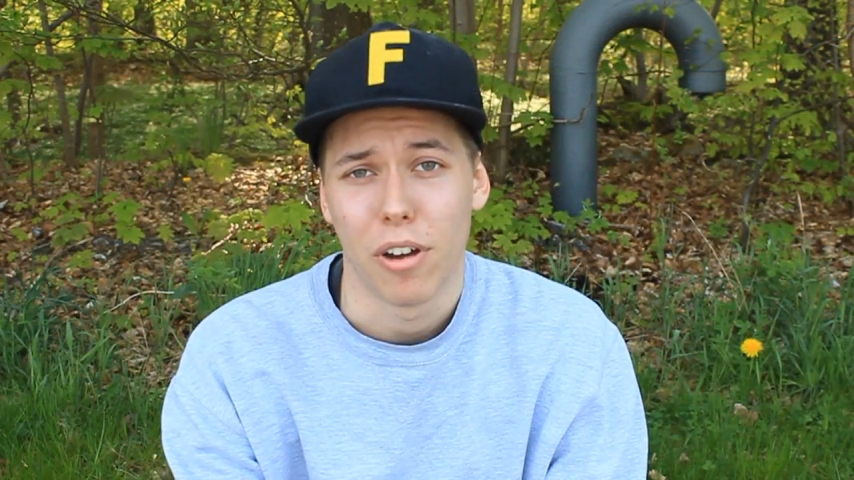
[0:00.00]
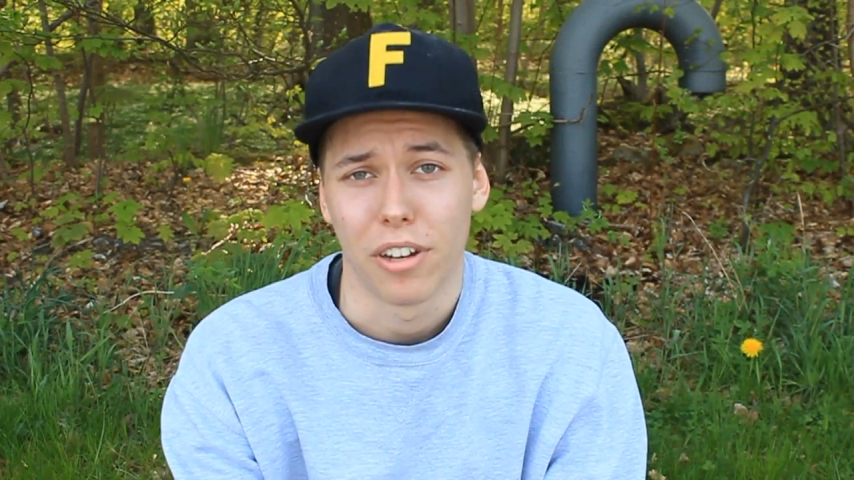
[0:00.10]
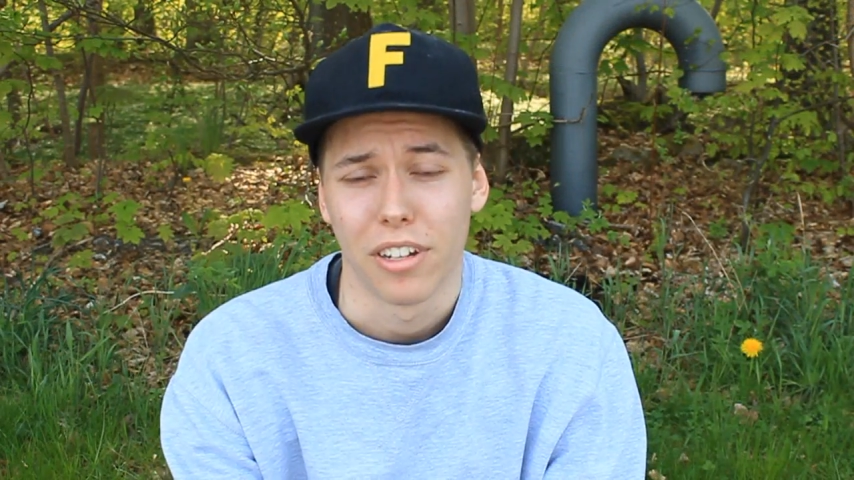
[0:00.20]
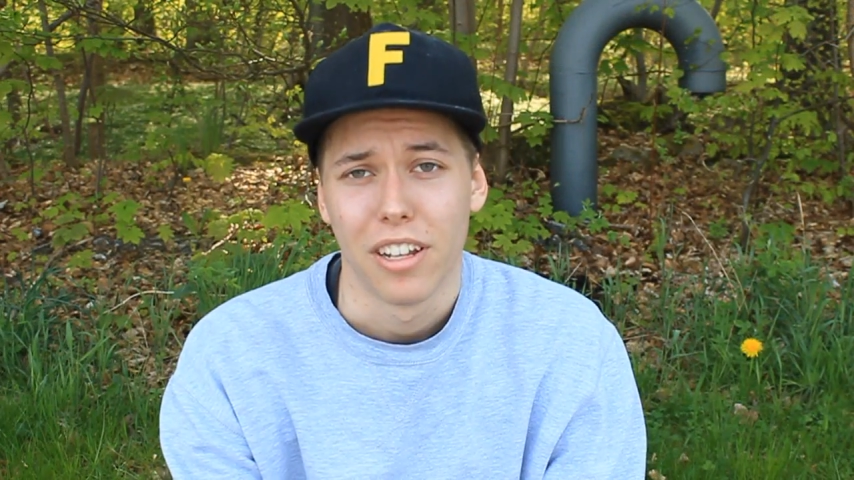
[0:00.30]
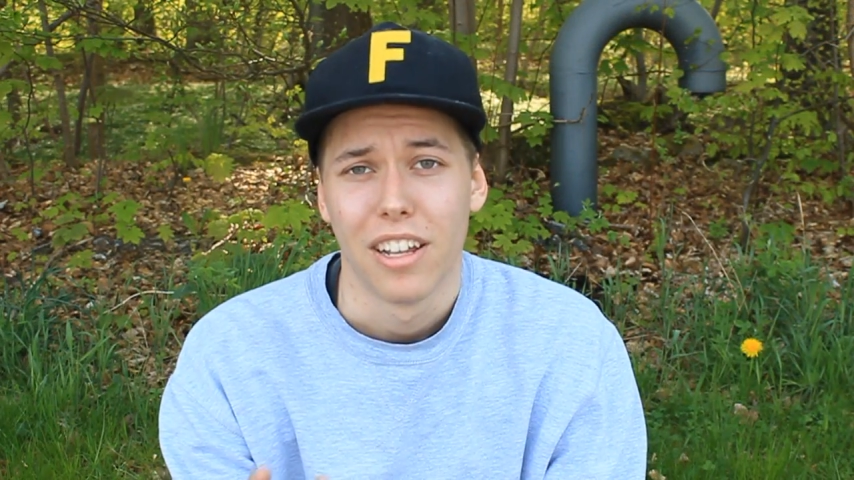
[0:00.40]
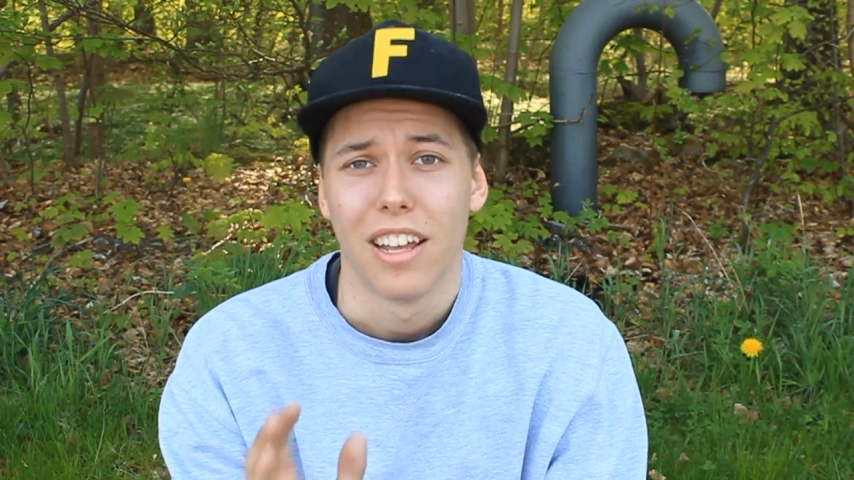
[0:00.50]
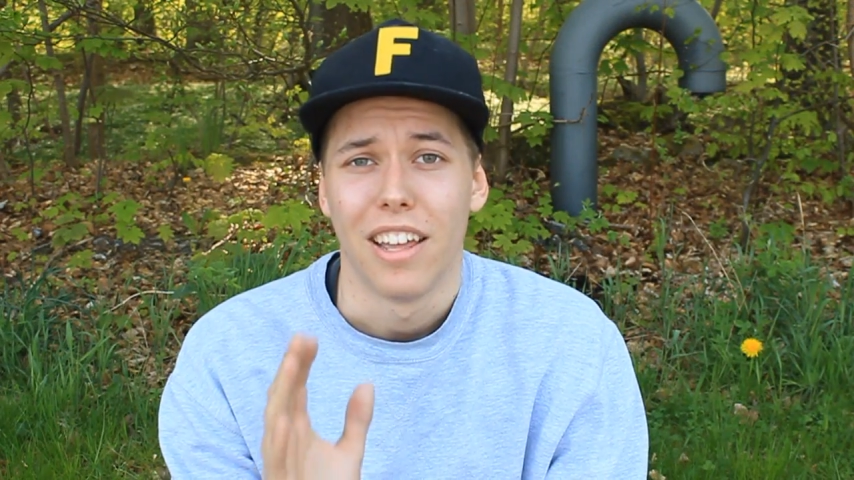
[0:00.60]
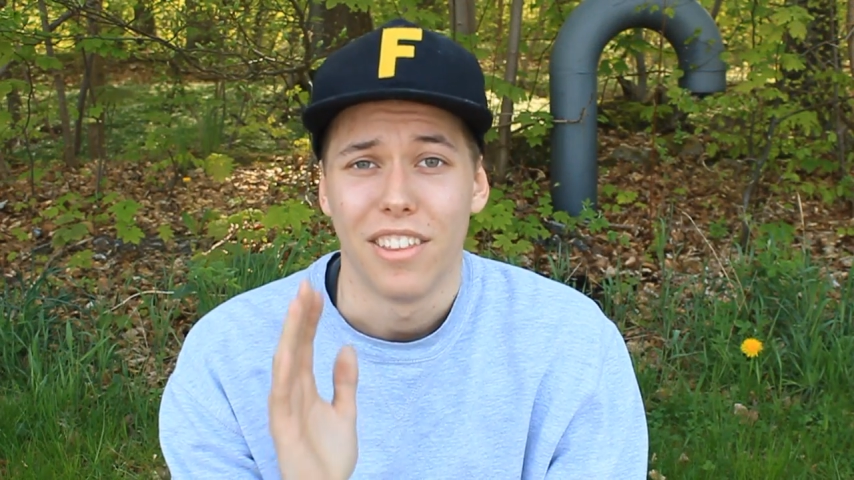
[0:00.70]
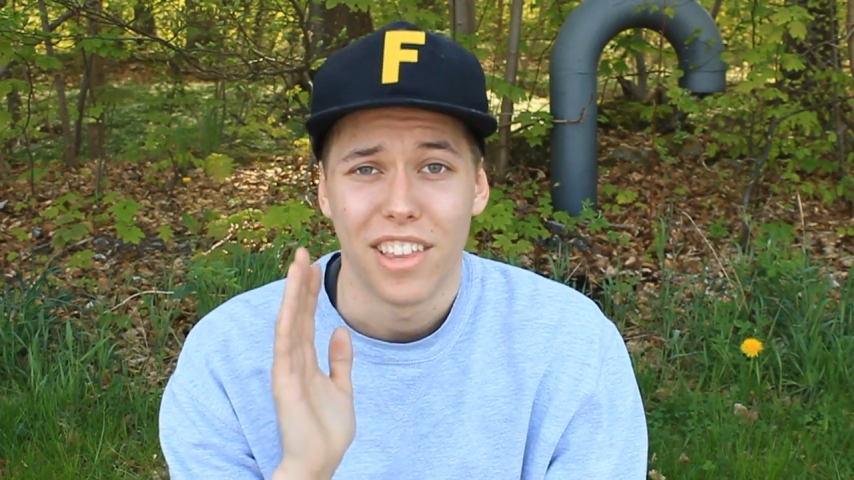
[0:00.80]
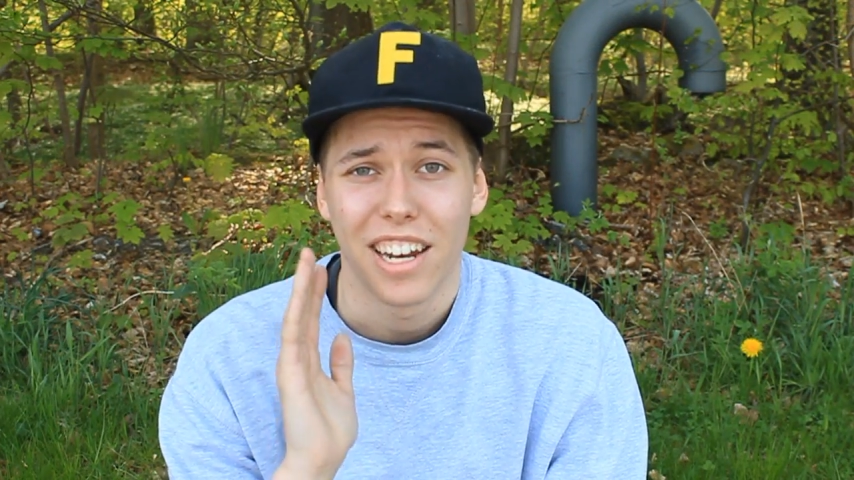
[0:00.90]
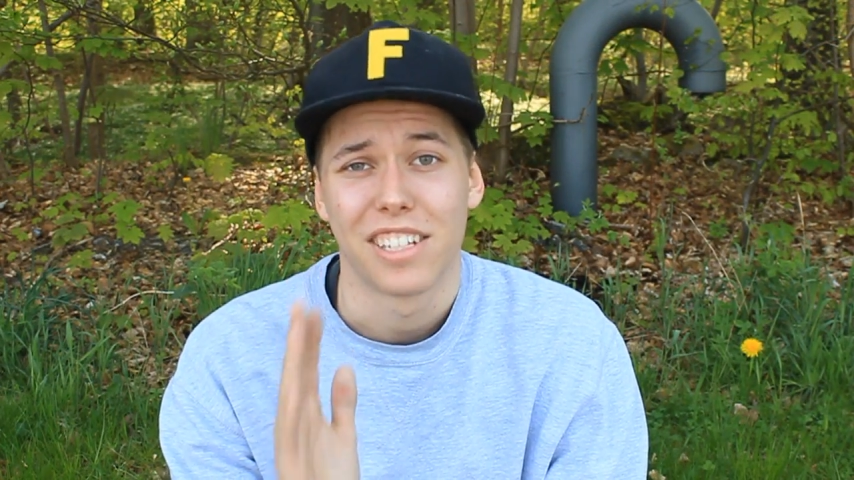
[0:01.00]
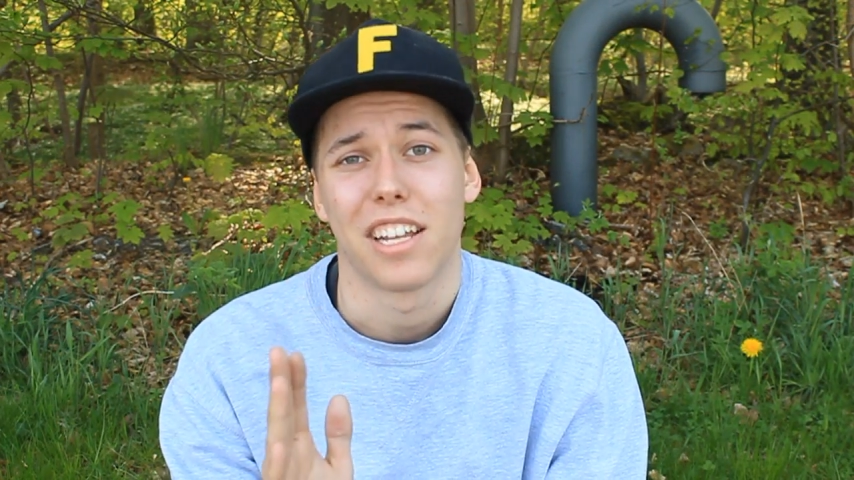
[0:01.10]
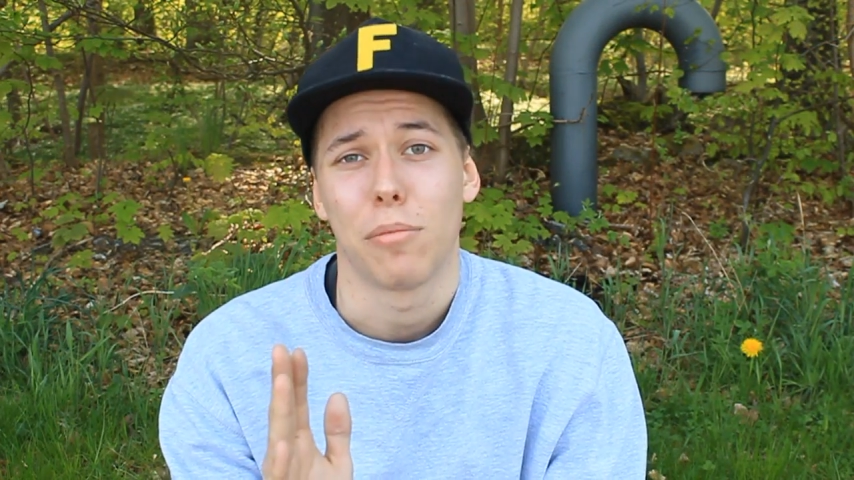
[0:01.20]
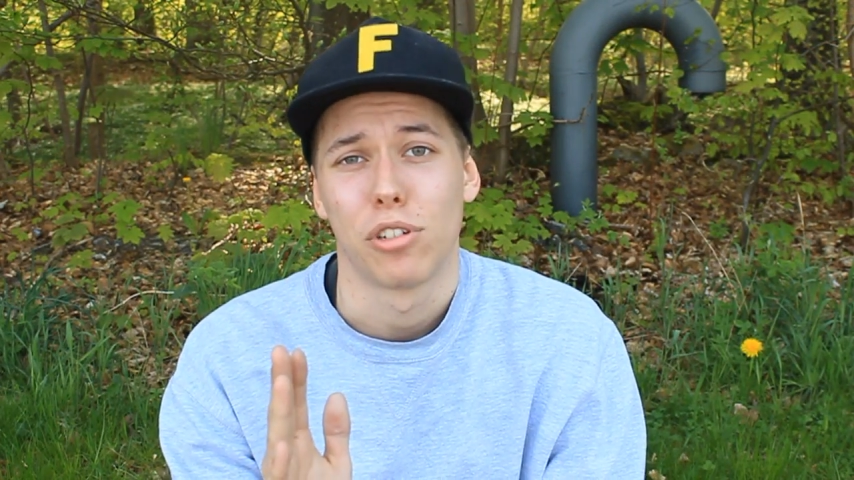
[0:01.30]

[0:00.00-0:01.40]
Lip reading: one, then it's time